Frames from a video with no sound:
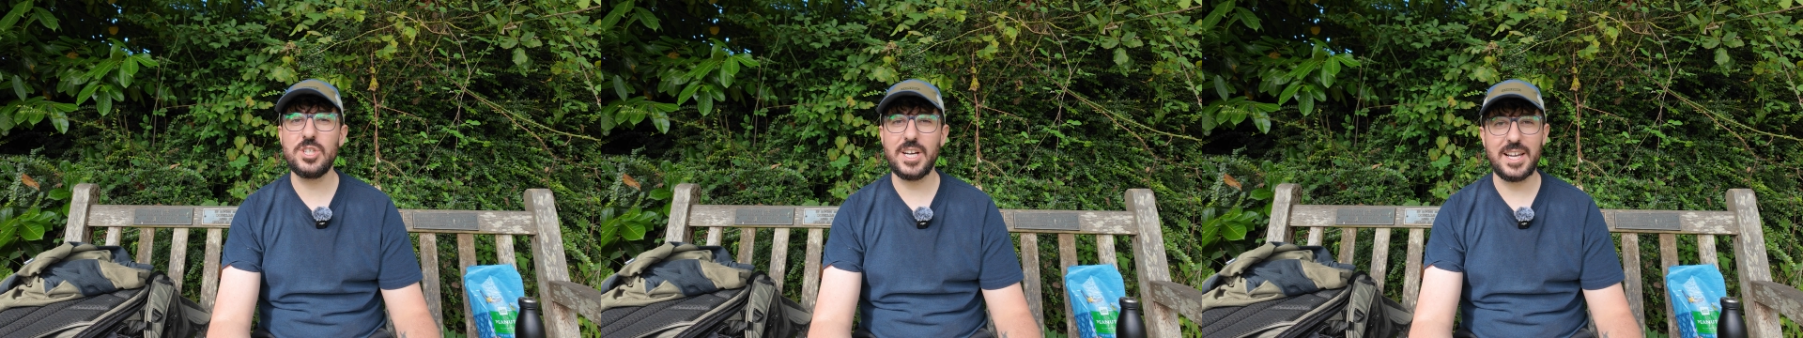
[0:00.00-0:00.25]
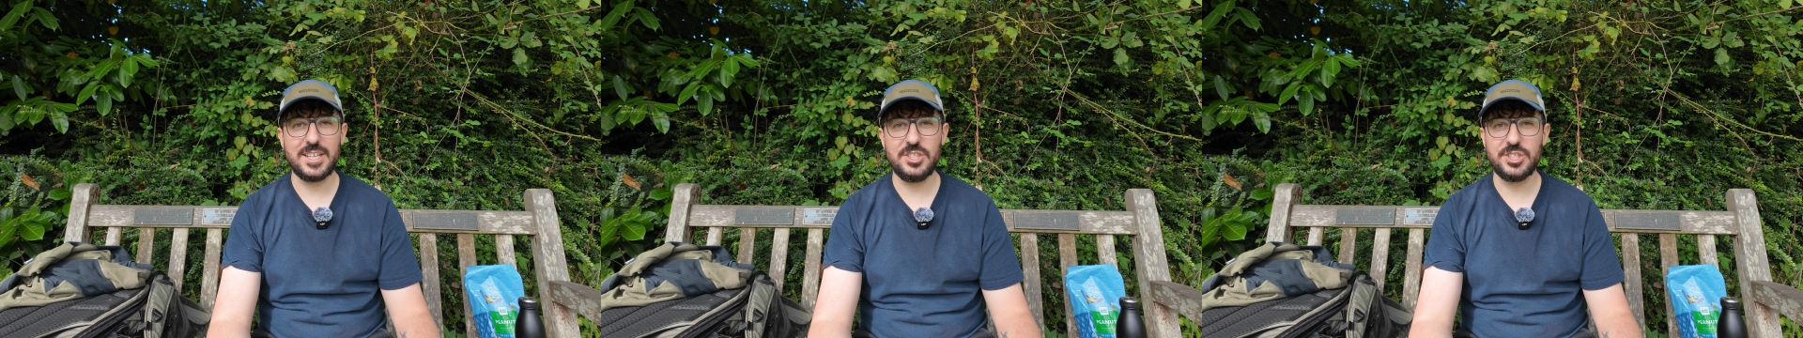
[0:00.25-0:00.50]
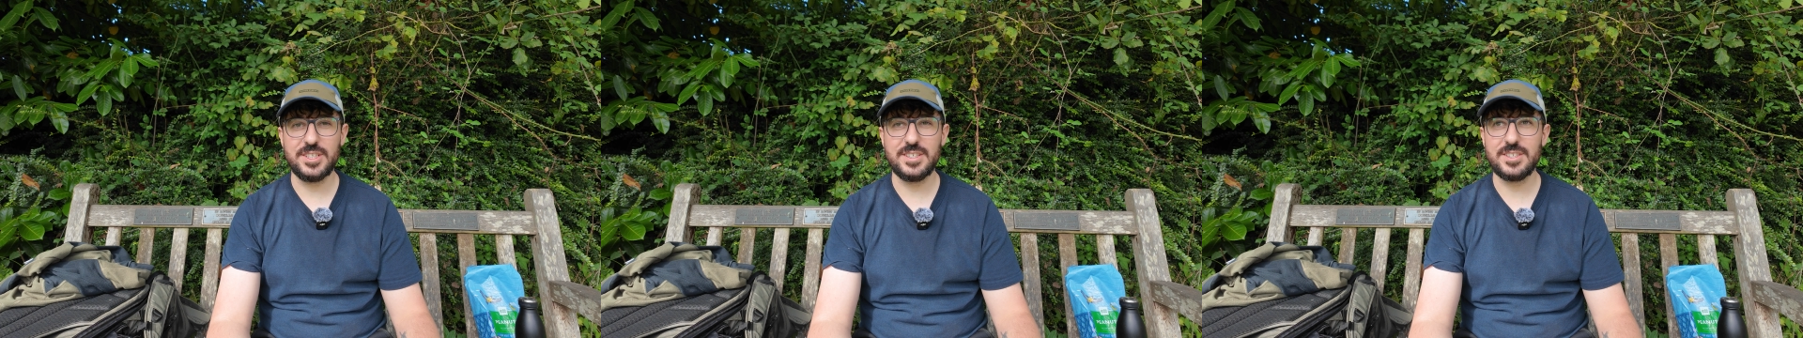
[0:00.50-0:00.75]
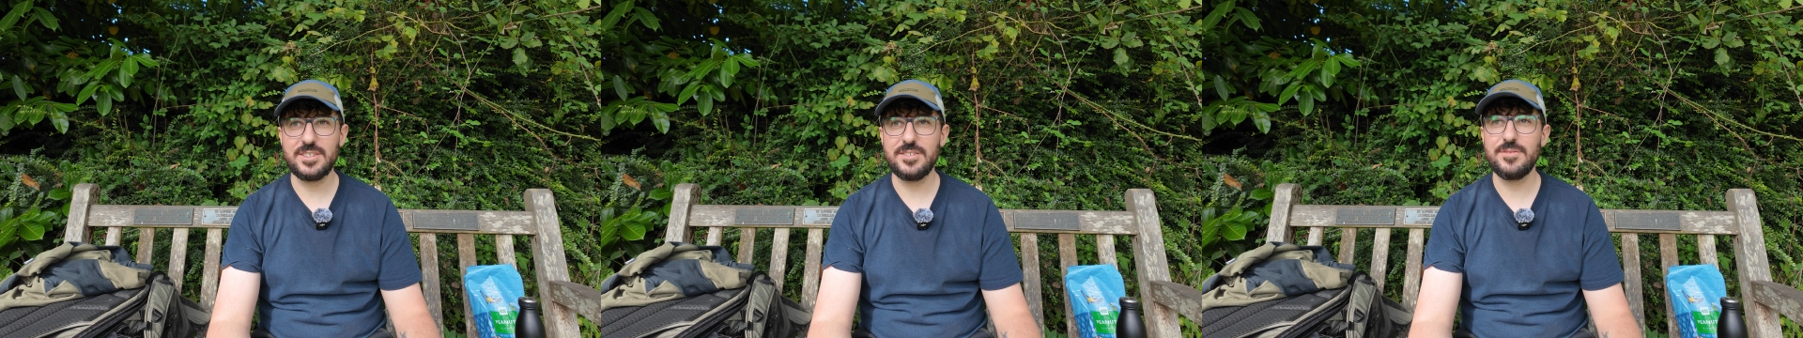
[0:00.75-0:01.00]

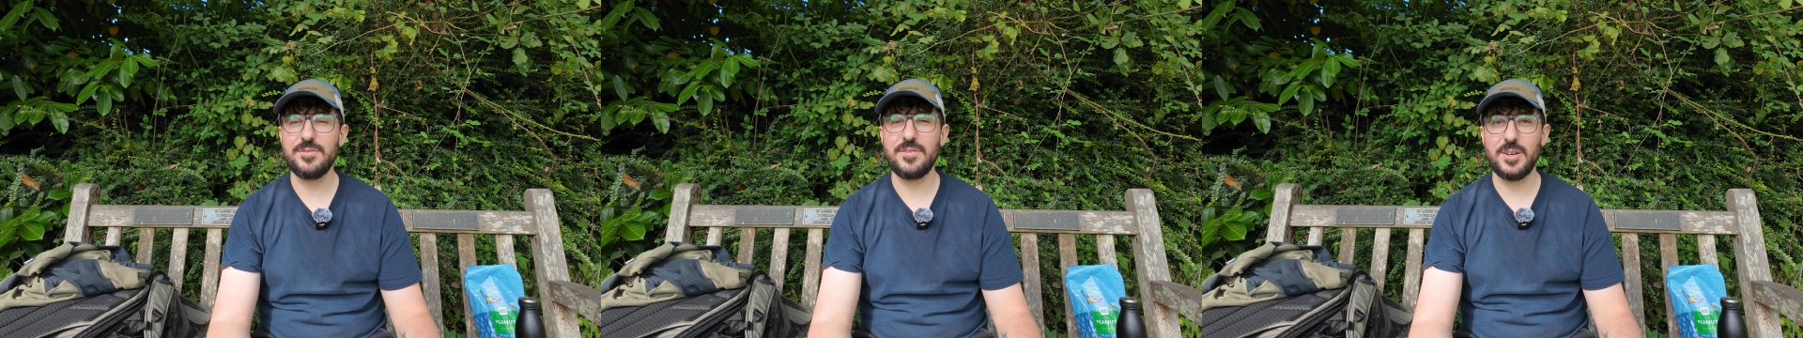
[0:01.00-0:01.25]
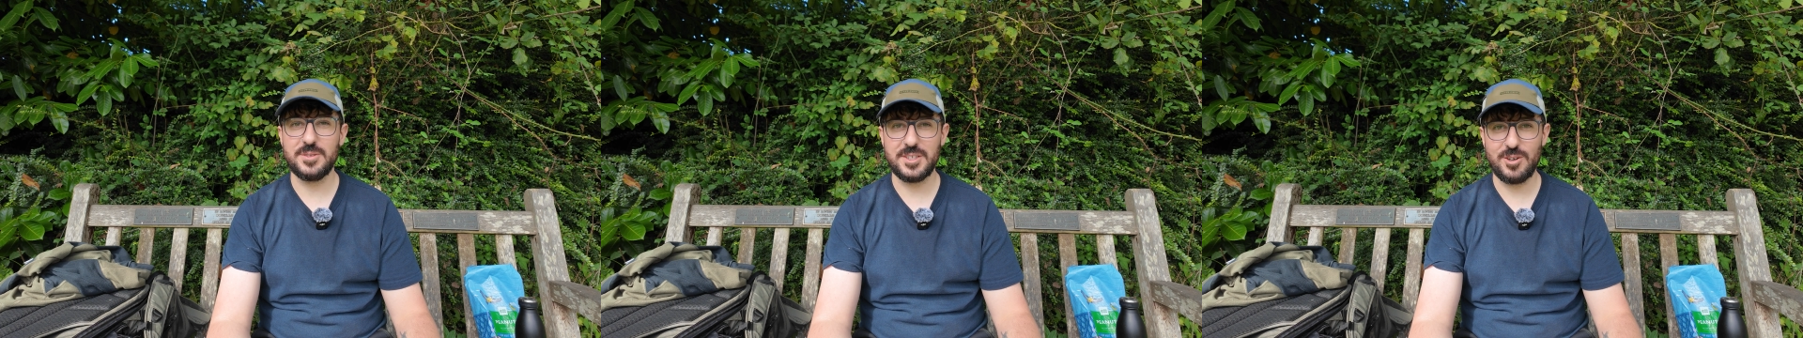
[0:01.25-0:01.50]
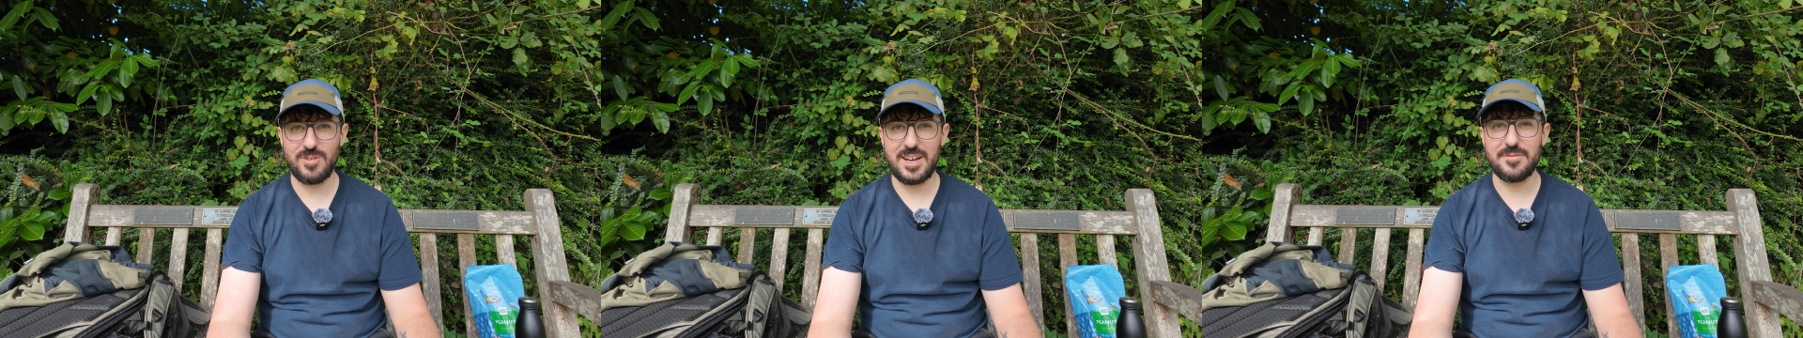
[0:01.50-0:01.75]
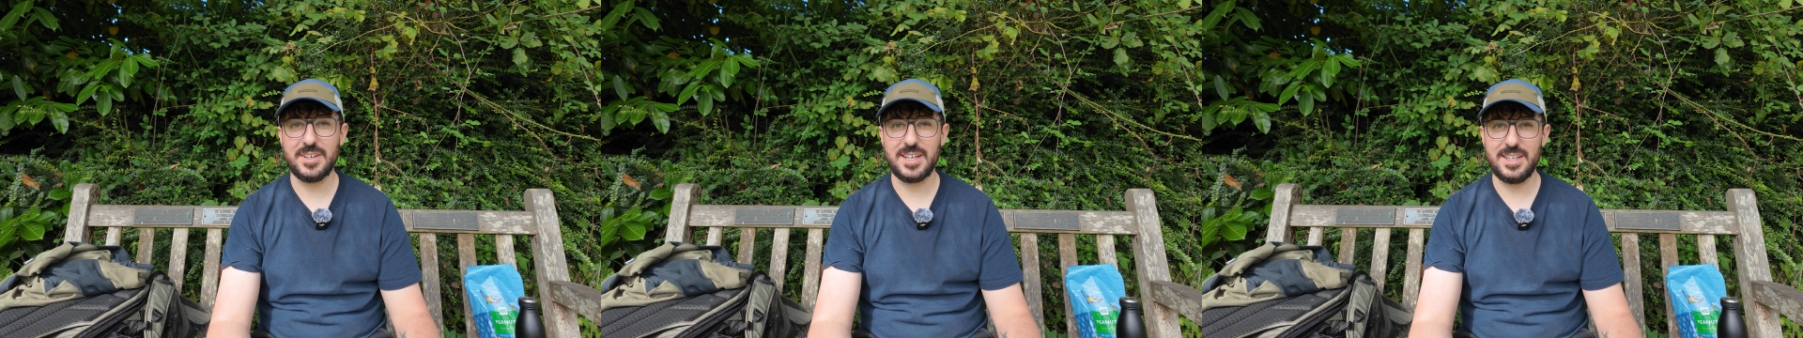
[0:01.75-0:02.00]
challenges
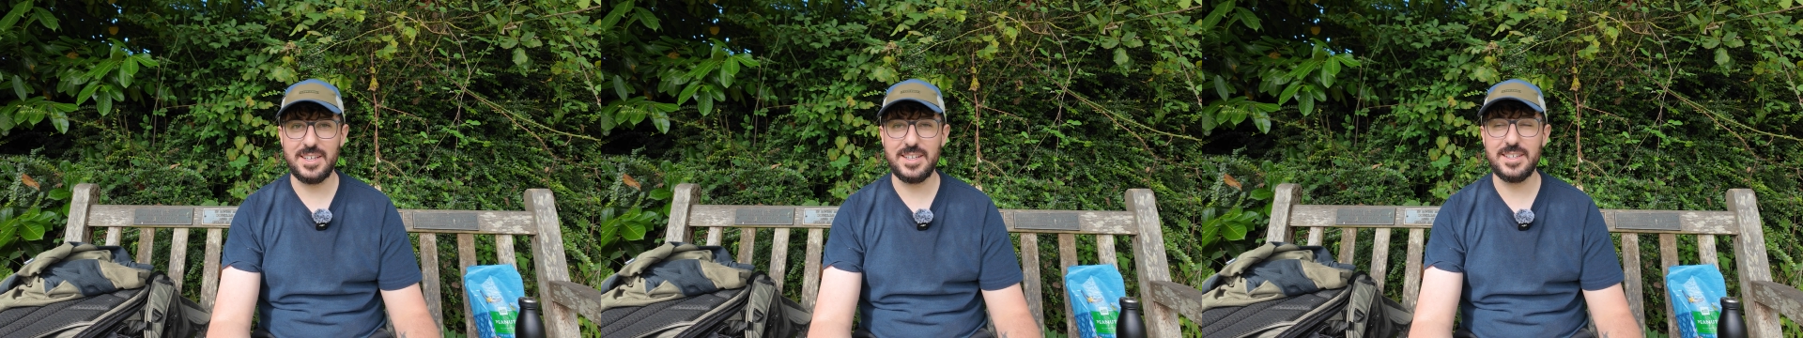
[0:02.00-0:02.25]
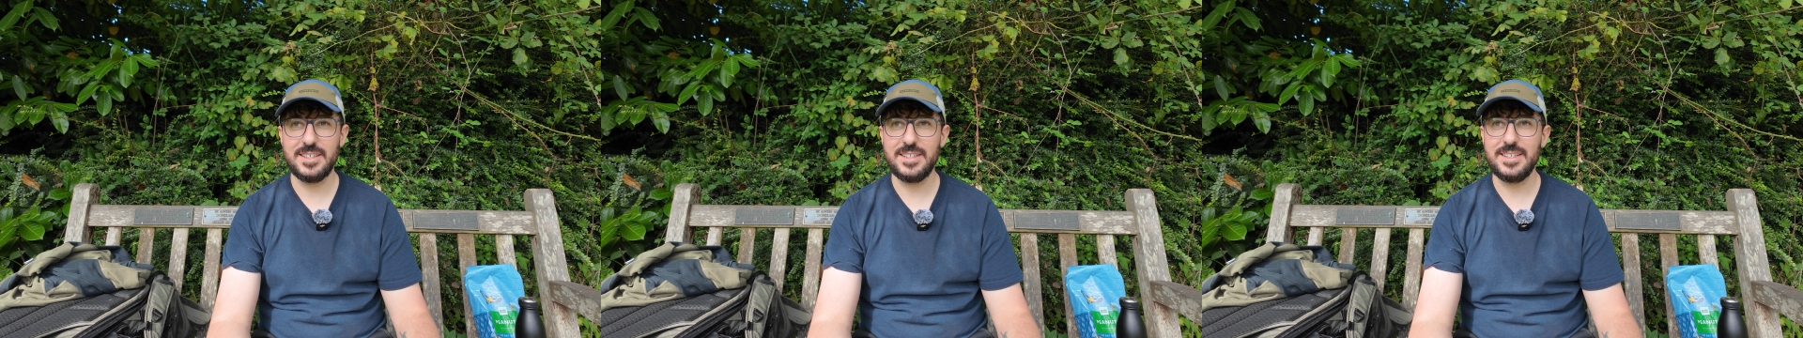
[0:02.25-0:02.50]
photographically.